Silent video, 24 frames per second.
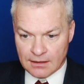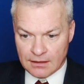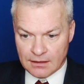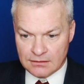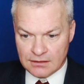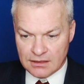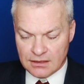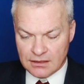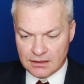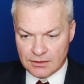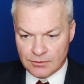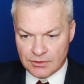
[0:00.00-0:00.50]
And
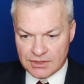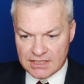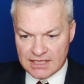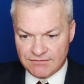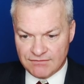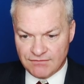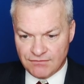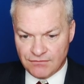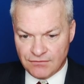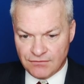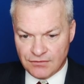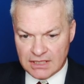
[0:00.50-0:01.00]
then I would
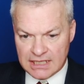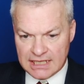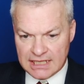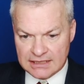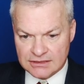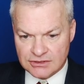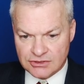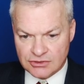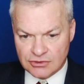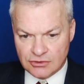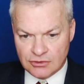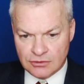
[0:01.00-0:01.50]
have
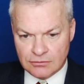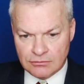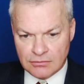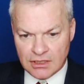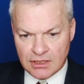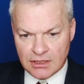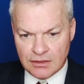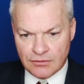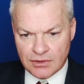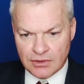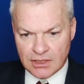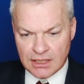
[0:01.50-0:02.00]
flat on
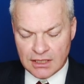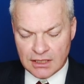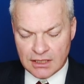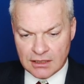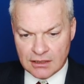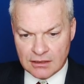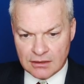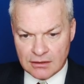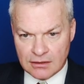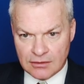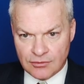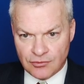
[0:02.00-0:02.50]
my
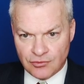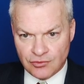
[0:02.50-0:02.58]
rack.